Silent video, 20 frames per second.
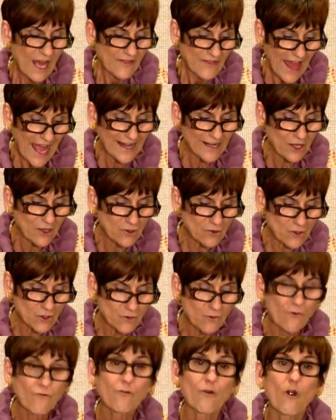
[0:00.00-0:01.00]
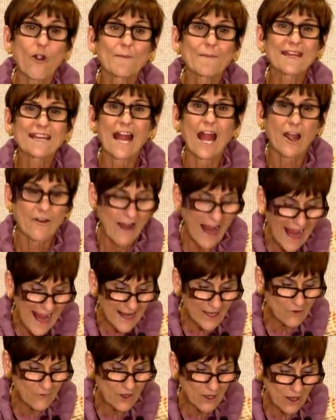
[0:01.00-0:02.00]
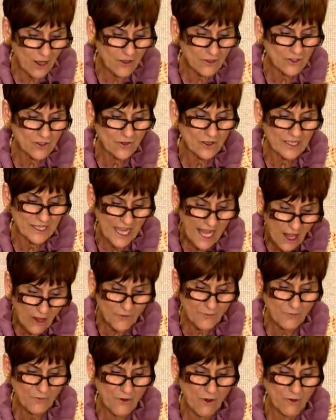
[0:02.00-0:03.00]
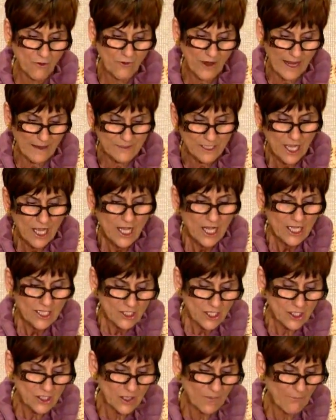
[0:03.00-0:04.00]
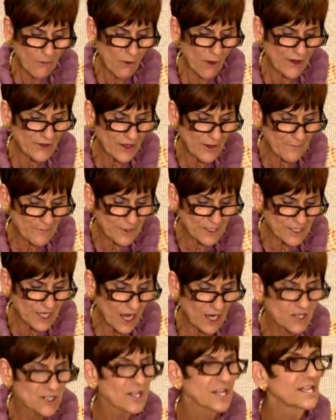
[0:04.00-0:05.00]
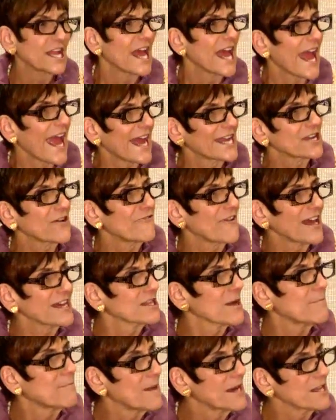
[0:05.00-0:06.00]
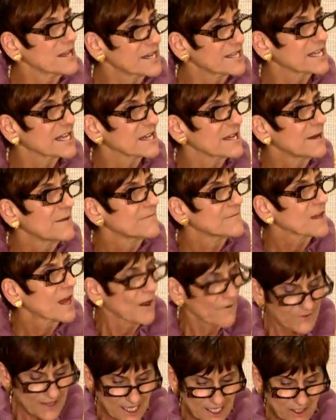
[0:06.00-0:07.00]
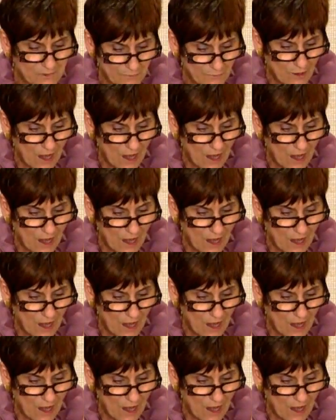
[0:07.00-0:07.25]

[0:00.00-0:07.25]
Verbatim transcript: That includes reforming our agricultural and health programs to support the production and availability of these